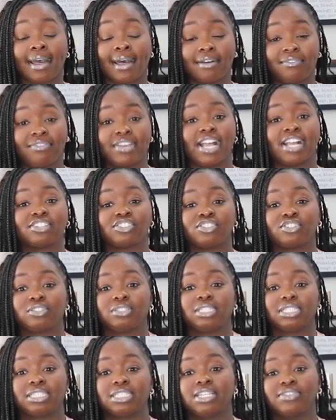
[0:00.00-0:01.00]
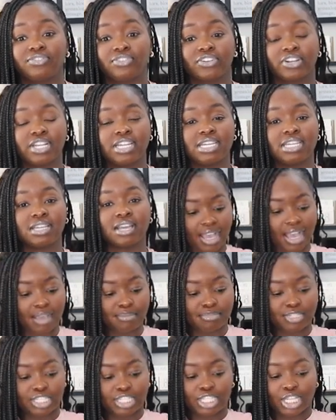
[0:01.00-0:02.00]
a vaginal delivery.
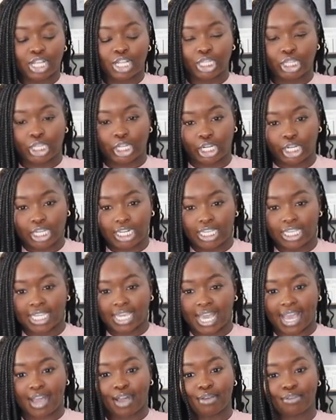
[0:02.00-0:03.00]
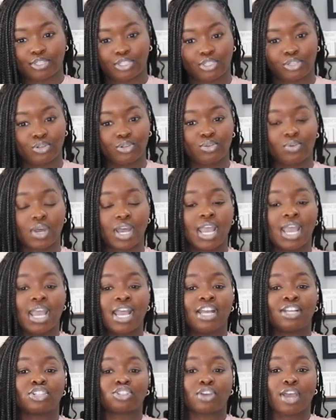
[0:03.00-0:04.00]
I'm just learning how to
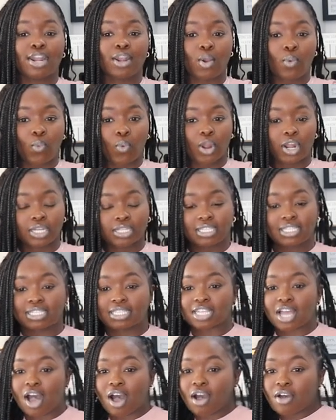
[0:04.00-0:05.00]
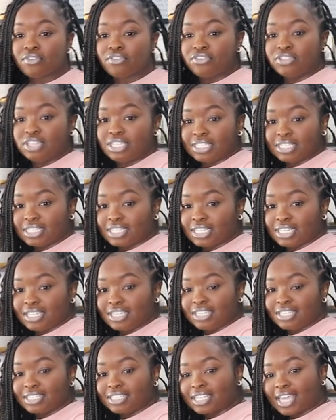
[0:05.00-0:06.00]
try to work this off. This
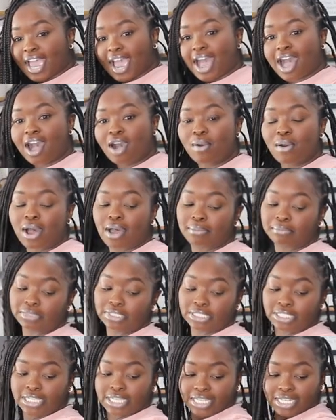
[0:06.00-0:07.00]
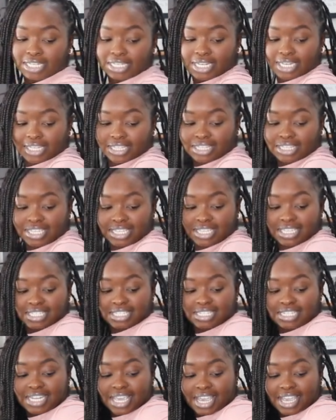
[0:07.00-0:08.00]
is how I'm looking
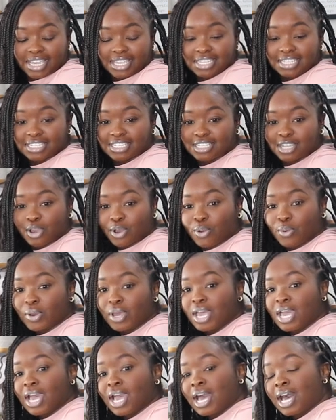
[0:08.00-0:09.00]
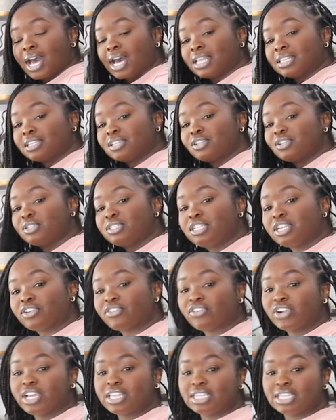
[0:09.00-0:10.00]
these days, so a little
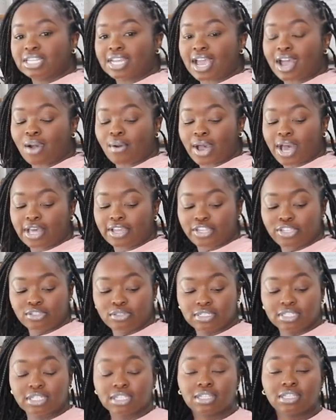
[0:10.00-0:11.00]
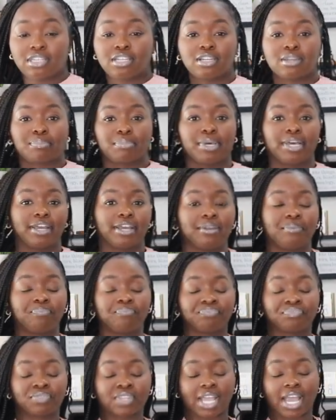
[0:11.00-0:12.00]
different than how I used to look,
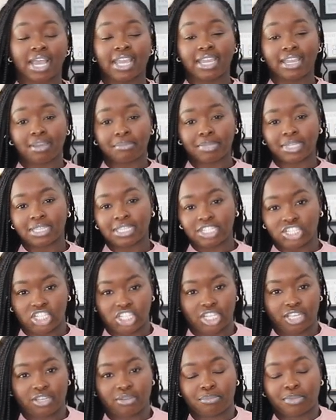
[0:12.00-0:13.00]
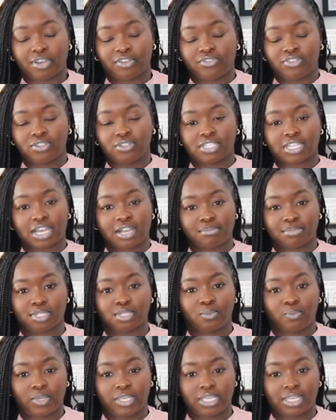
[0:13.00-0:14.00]
but I am in the gym a few times
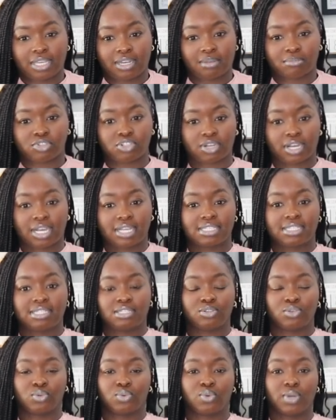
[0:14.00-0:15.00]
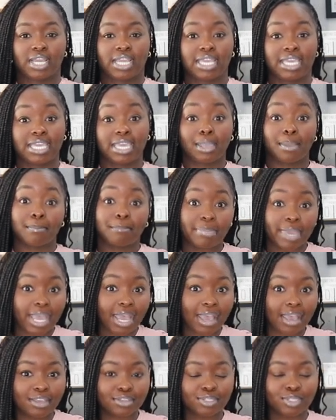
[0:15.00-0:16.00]
a week and I'm trying to get
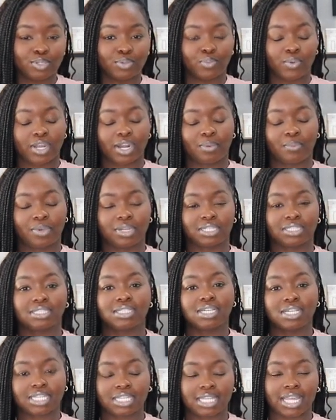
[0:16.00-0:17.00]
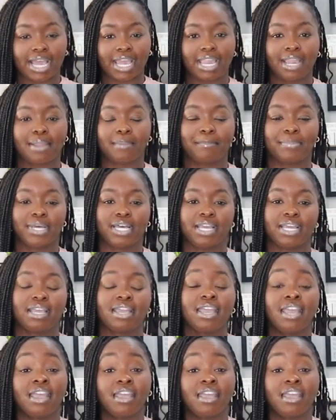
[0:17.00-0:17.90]
back to what I want to look like, but